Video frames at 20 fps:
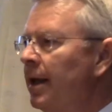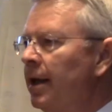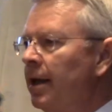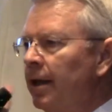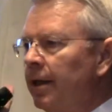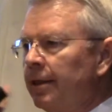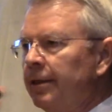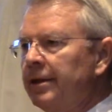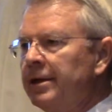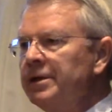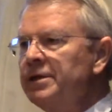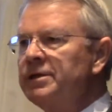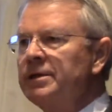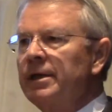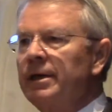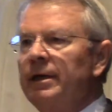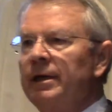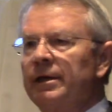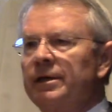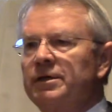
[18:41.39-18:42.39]
this
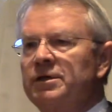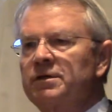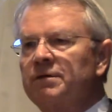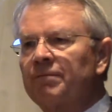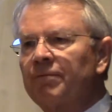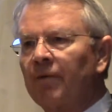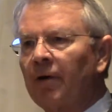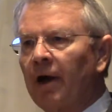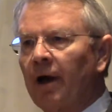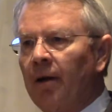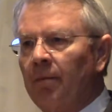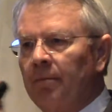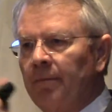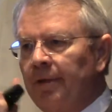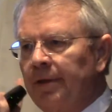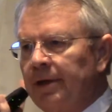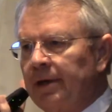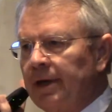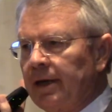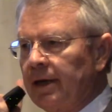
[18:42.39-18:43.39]
is from
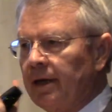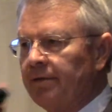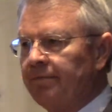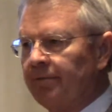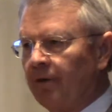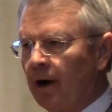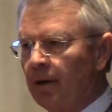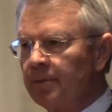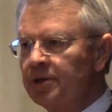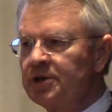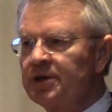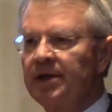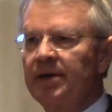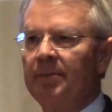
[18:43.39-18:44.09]
the pharmacy